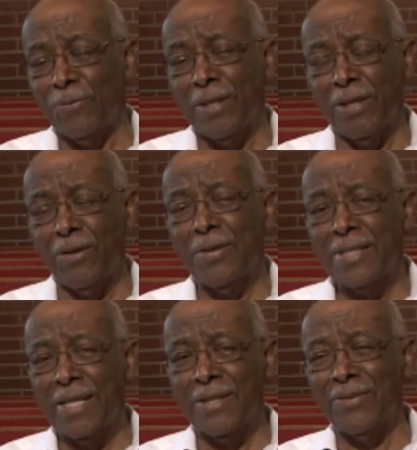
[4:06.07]
We're the only
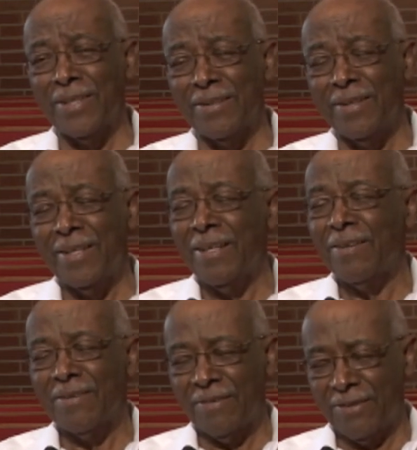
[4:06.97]
town that
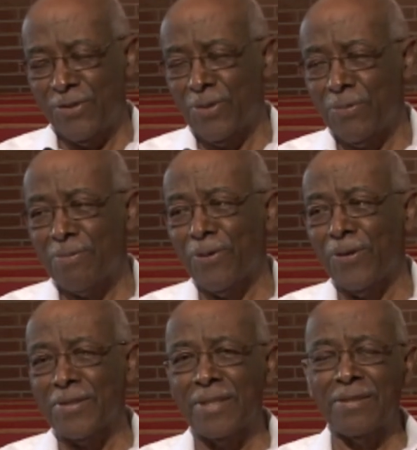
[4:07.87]
joined with
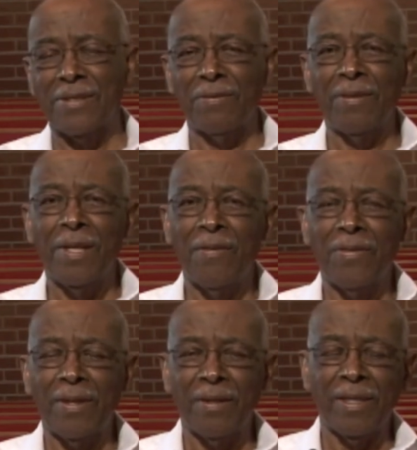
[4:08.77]
Burlington. So
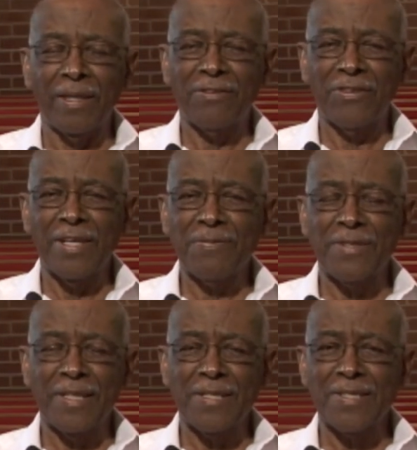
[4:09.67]
the
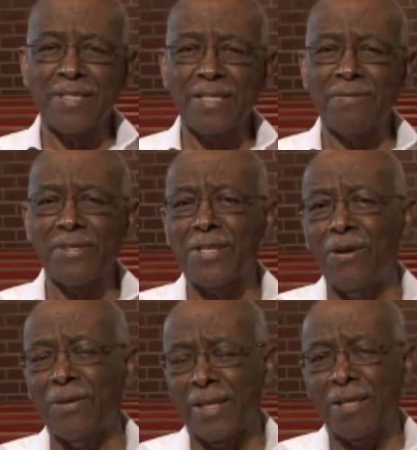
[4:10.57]
transportation system is
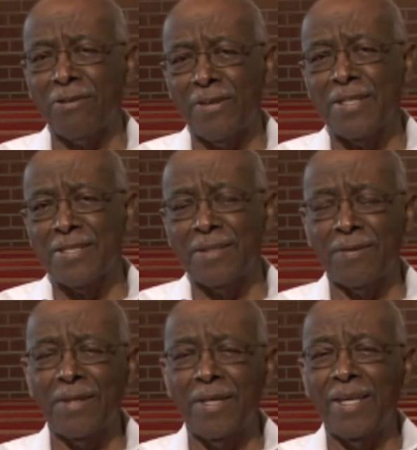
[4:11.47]
called Link Transit.
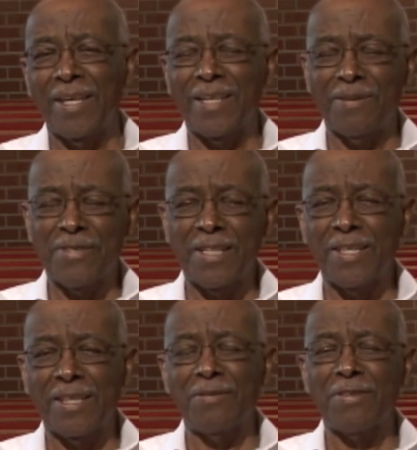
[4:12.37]
It comes
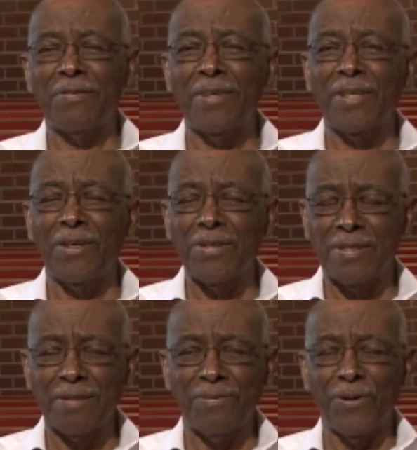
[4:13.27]
into Gibsonville, goes
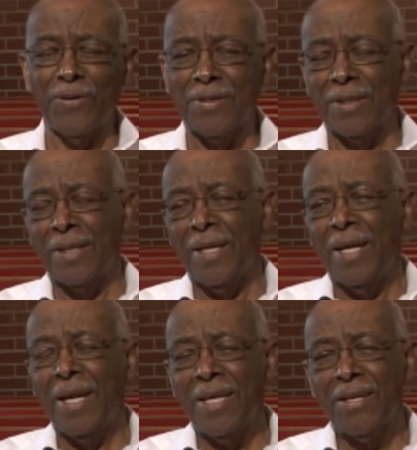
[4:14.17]
into Burlington,
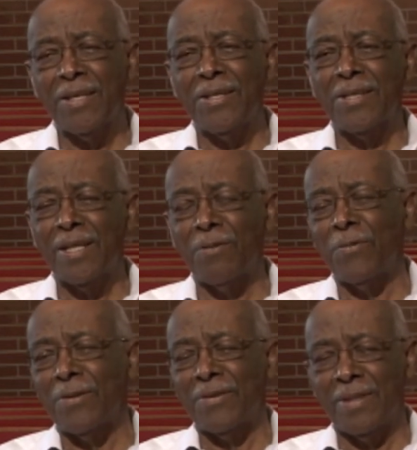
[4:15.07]
and you can hook up
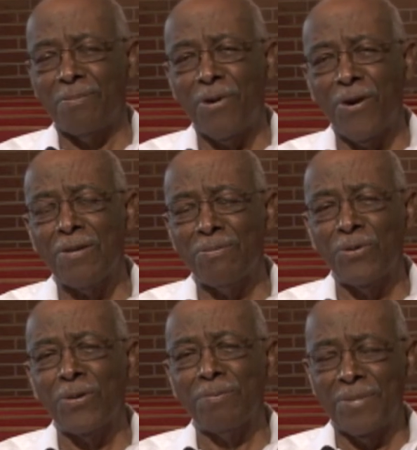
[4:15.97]
with the
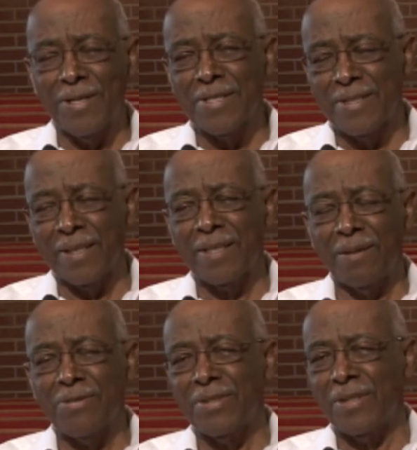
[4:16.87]
cardboard bus that
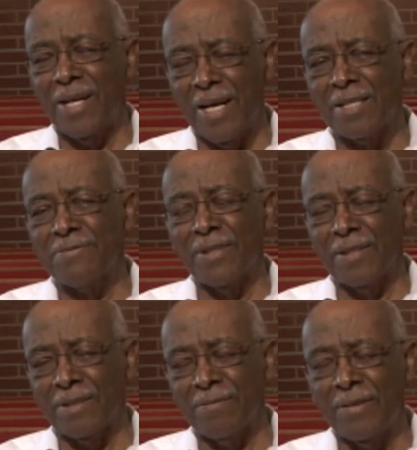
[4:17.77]
comes to the
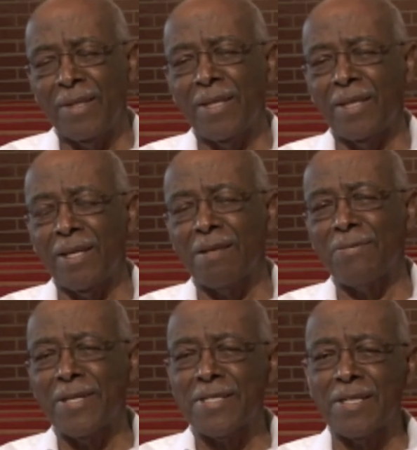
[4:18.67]
hospital and other
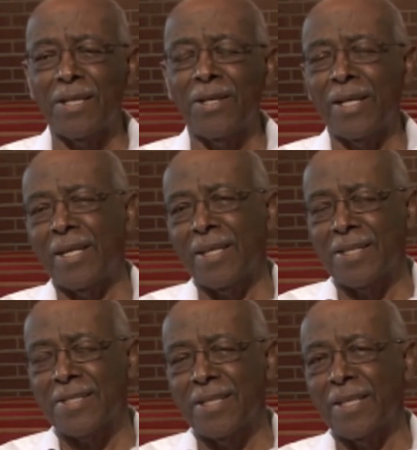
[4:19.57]
places along
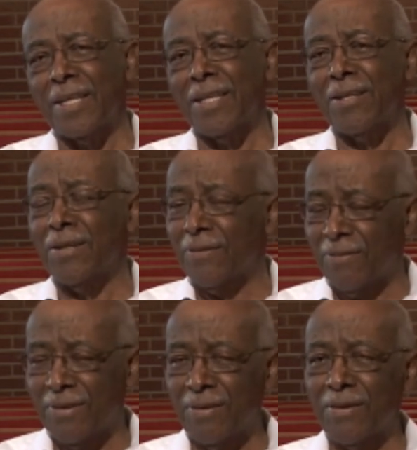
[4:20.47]
interstate, and
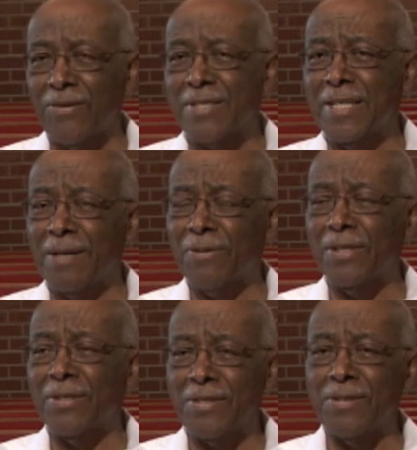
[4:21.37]
you can go to Chapel
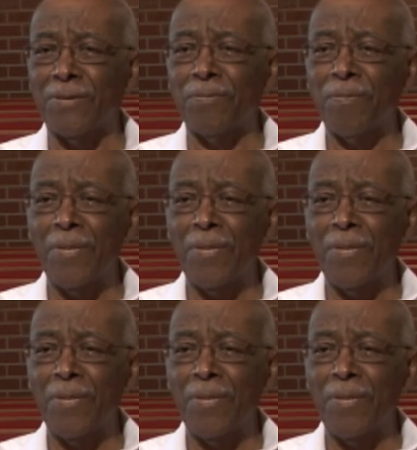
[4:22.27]
Hill or Duke.